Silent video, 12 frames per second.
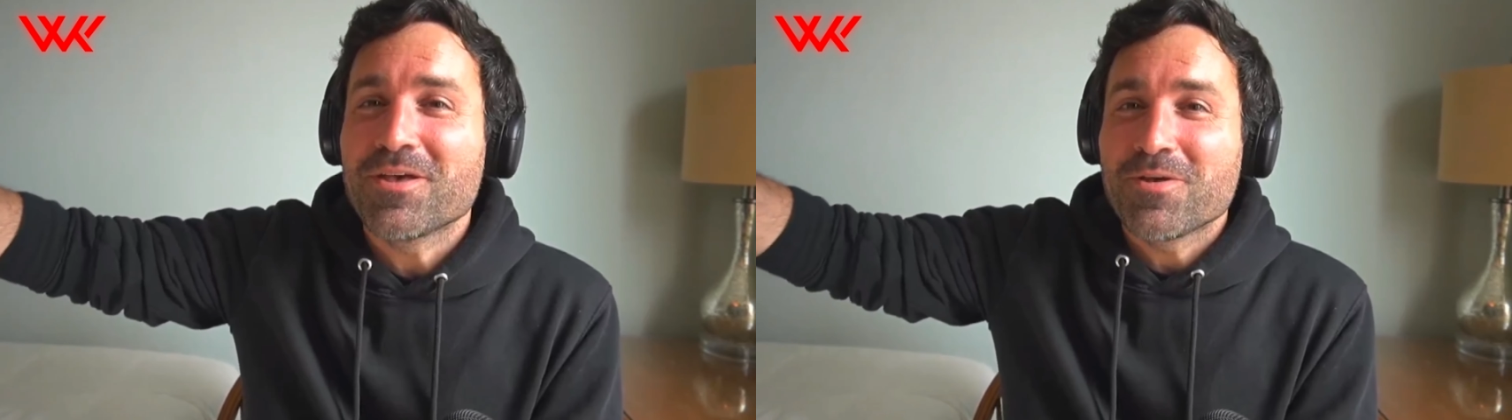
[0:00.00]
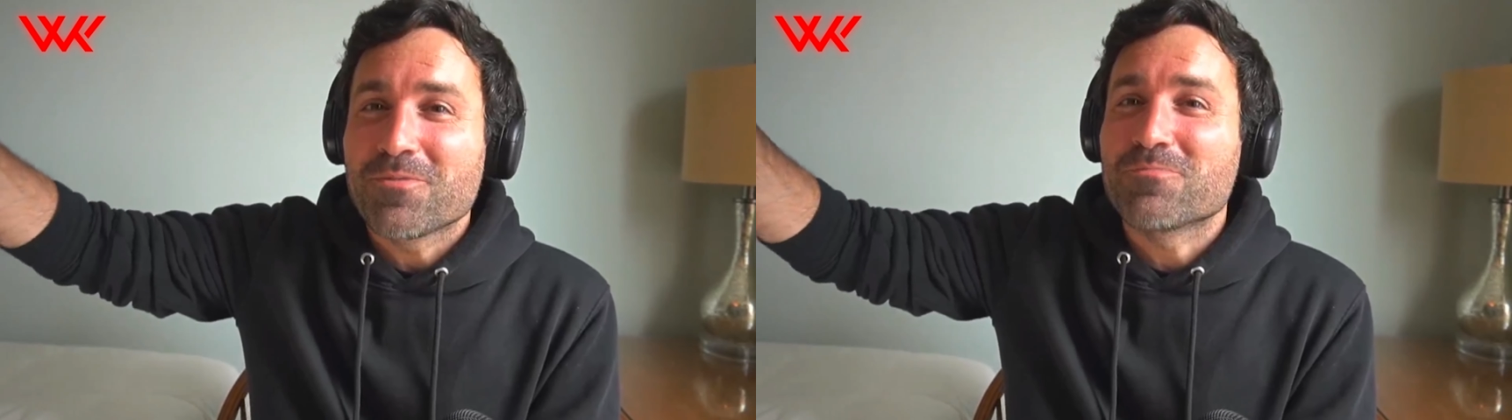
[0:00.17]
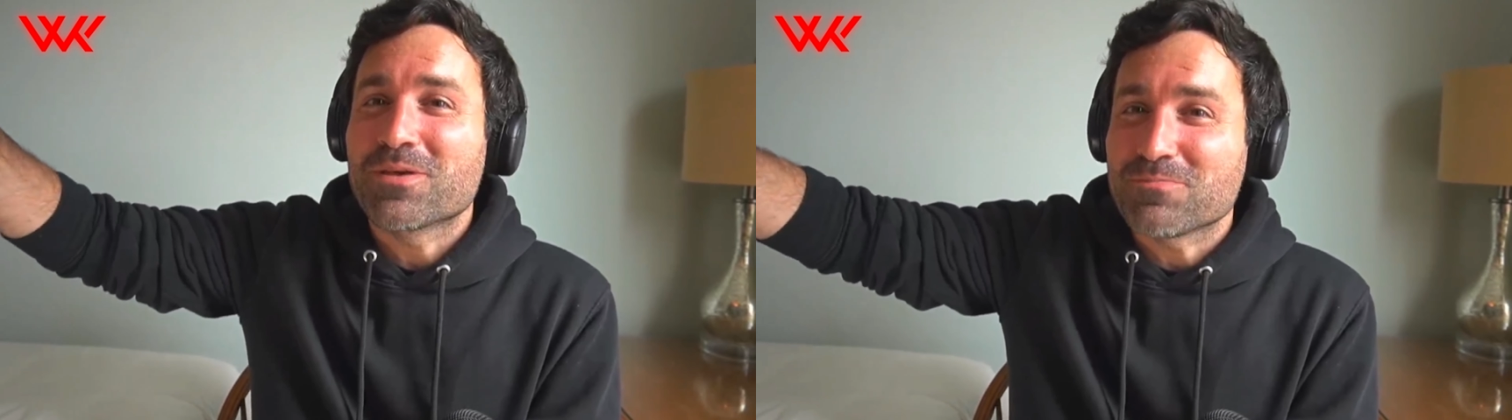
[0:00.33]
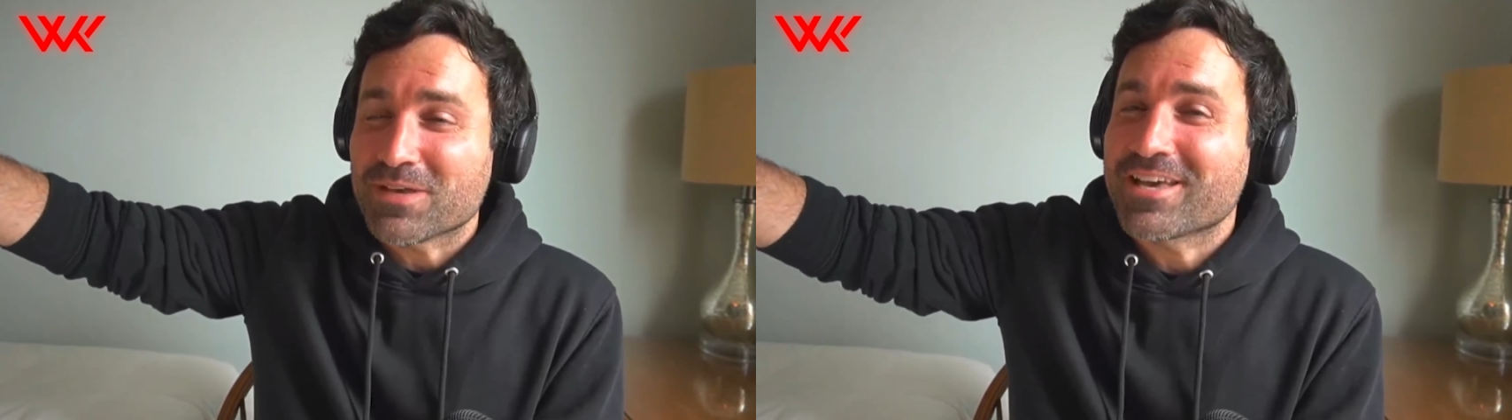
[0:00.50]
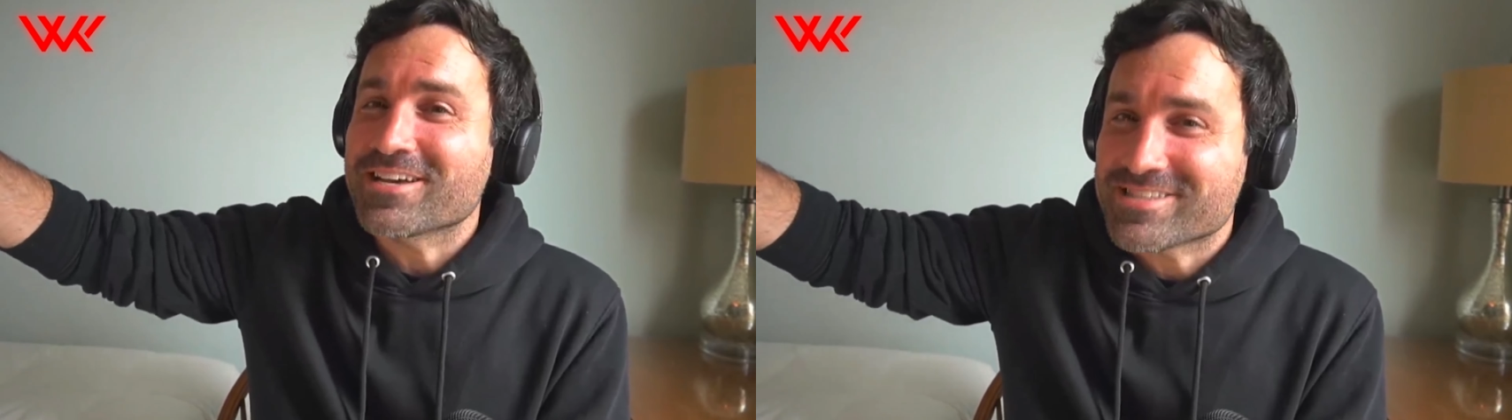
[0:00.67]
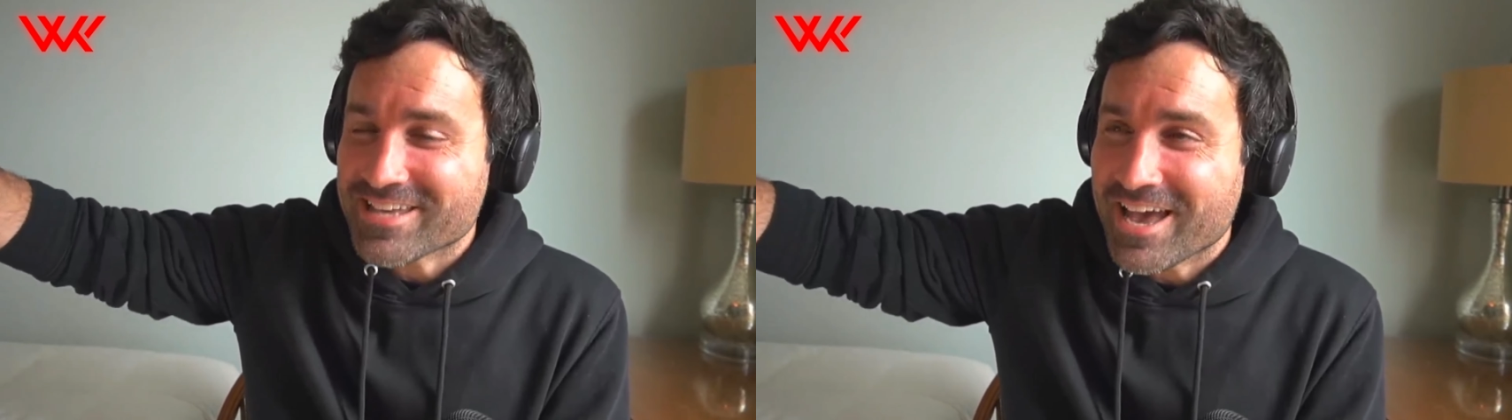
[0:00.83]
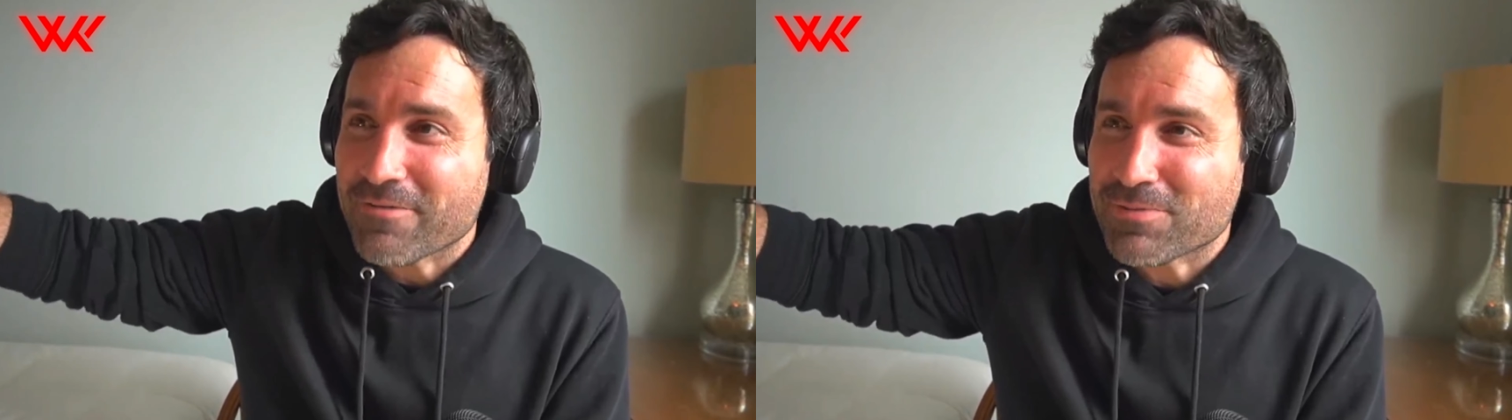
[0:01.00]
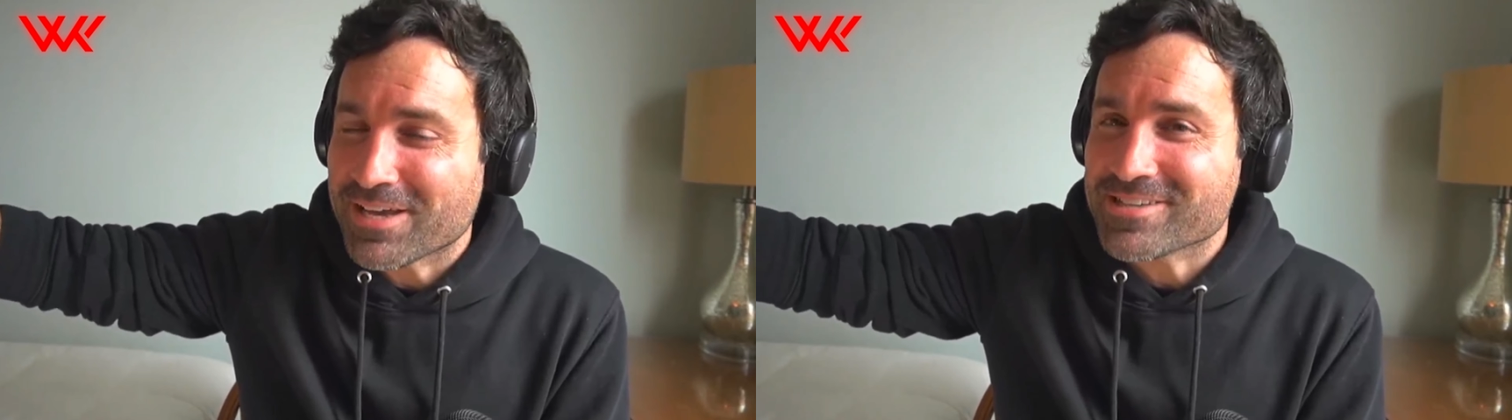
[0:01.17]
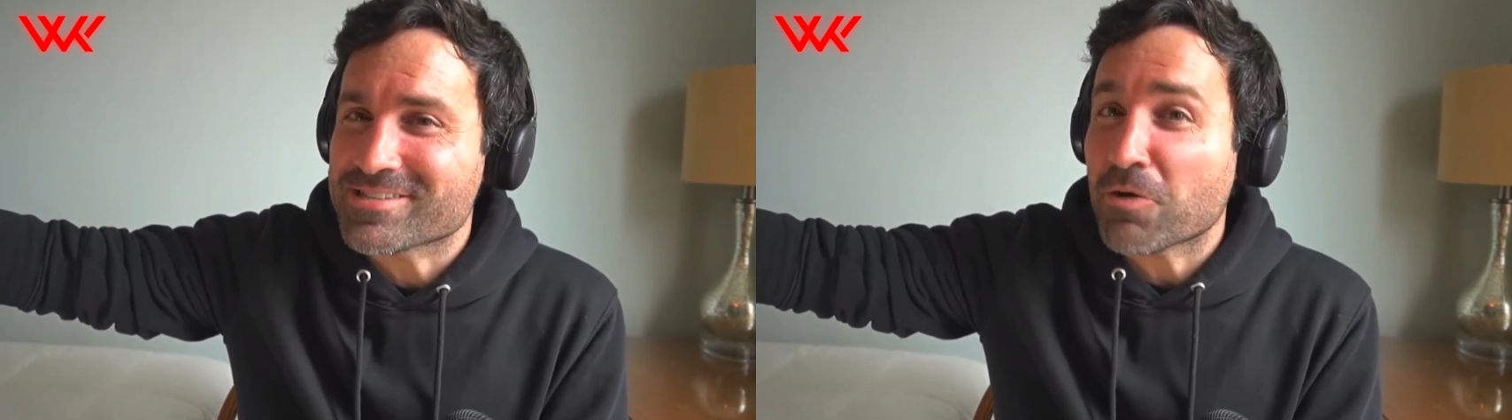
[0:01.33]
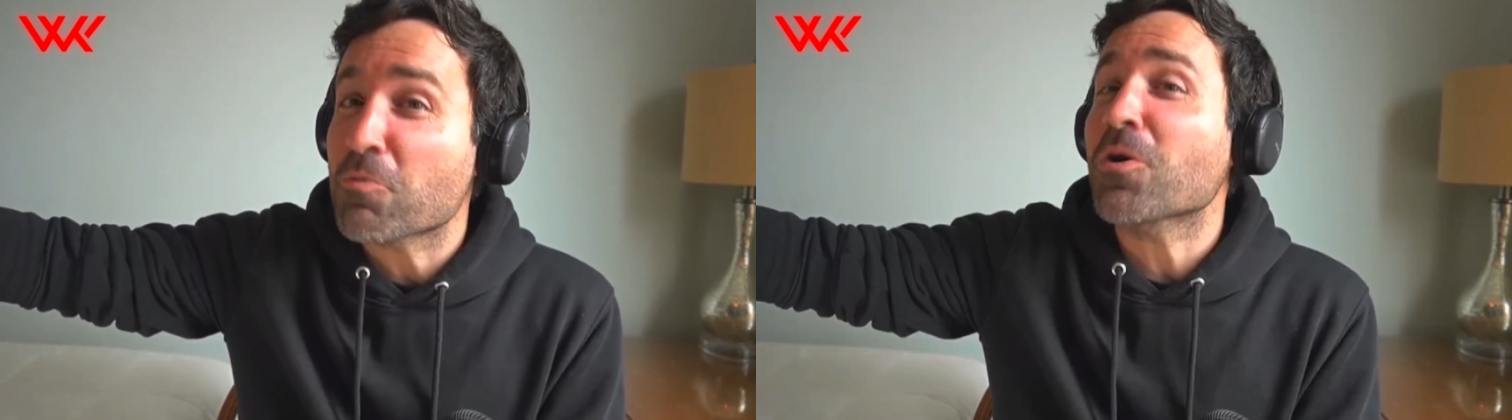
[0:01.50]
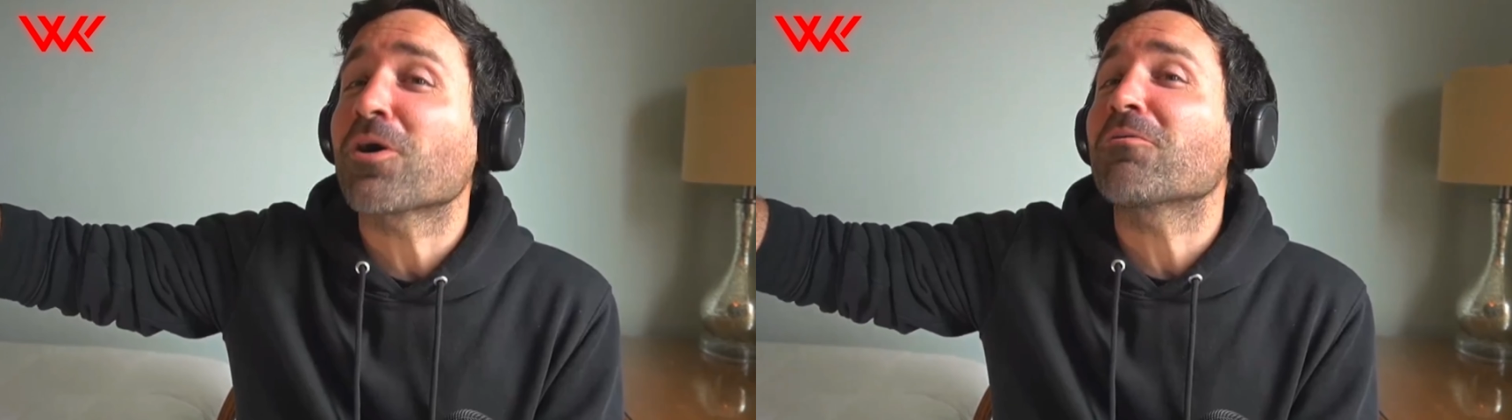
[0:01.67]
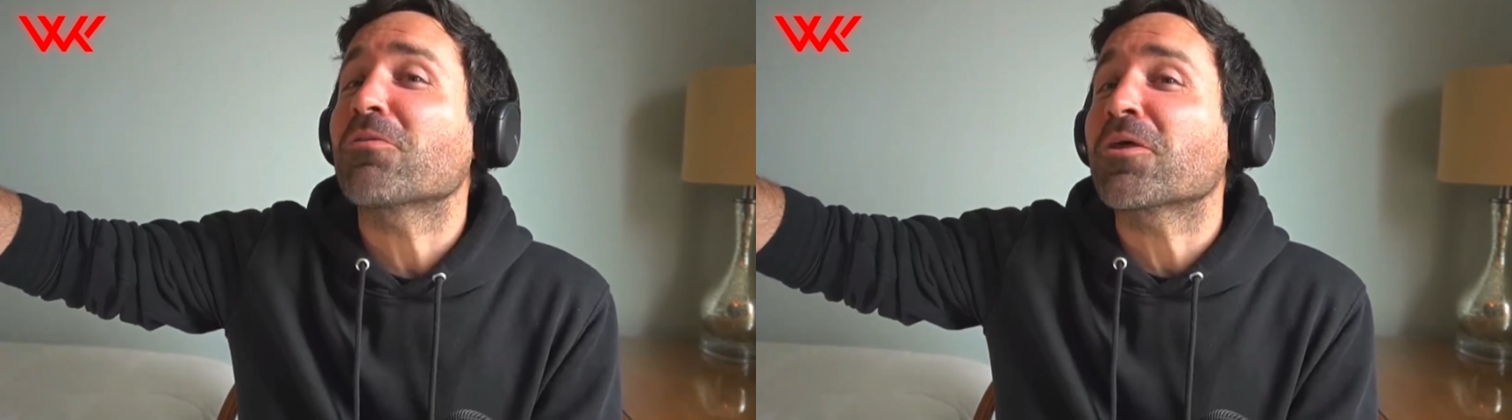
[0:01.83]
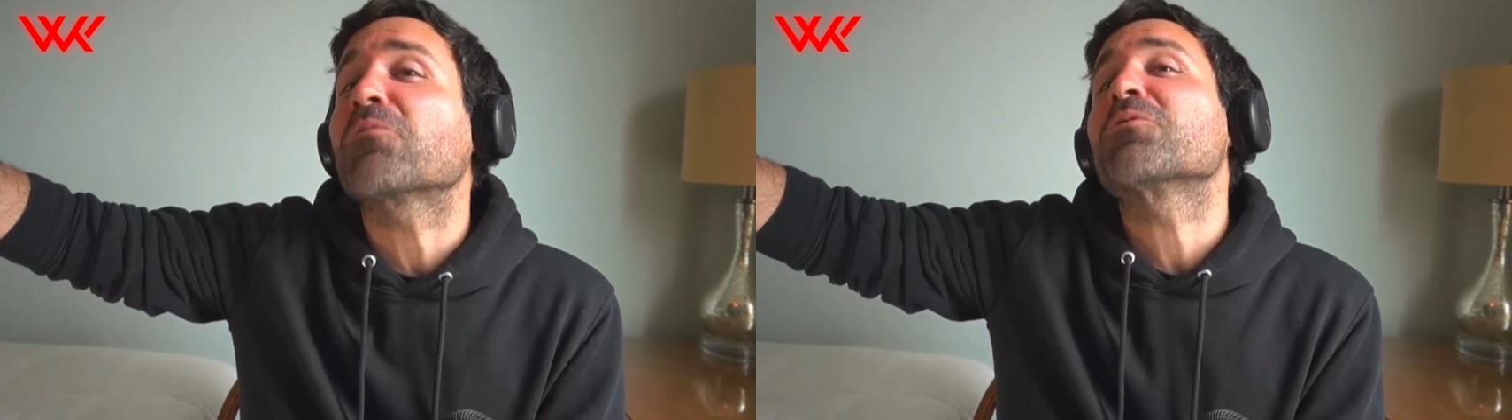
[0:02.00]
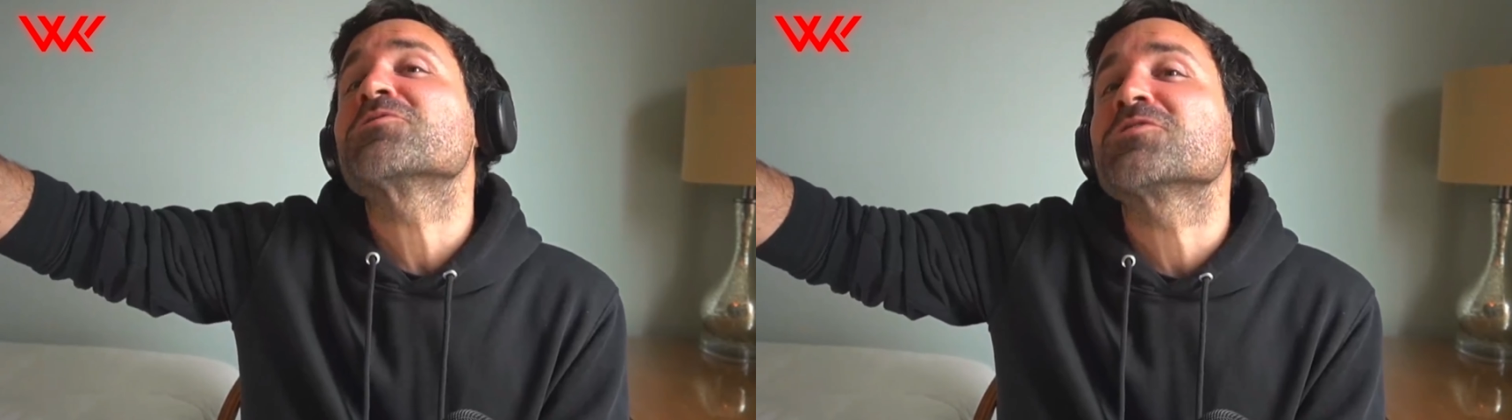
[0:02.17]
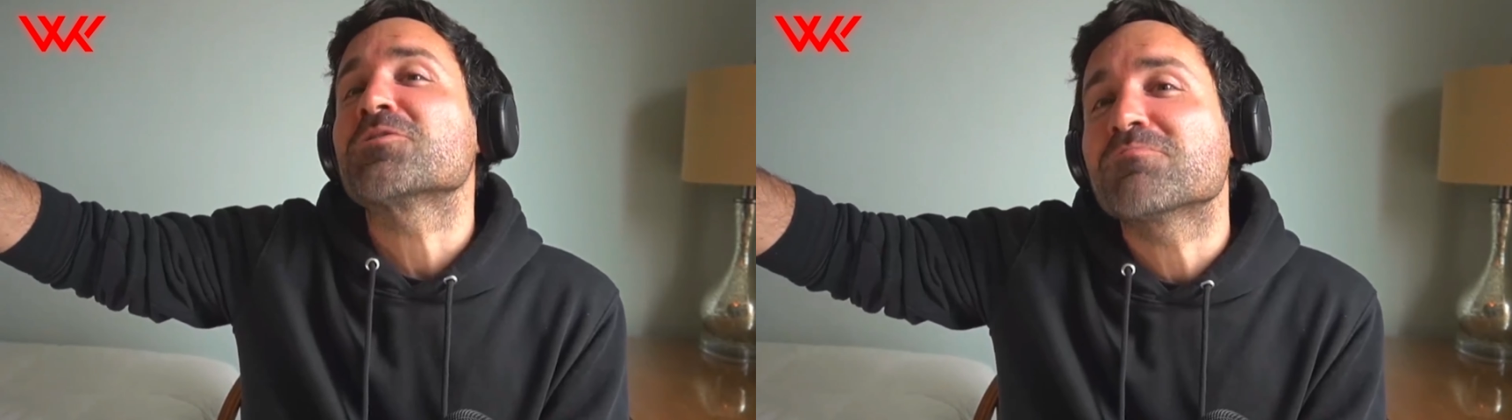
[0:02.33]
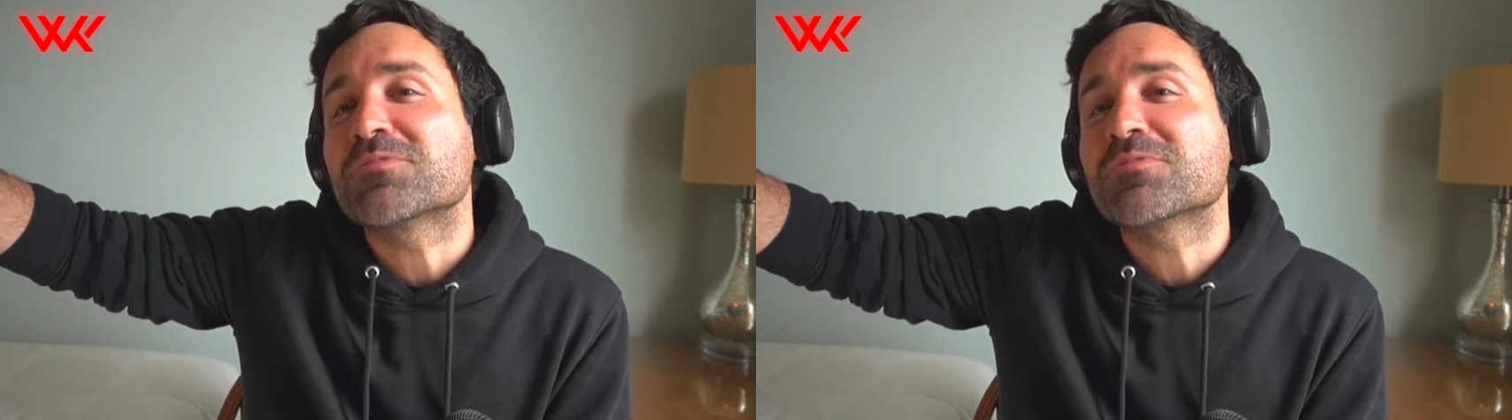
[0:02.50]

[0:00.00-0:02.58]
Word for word: Because there were some,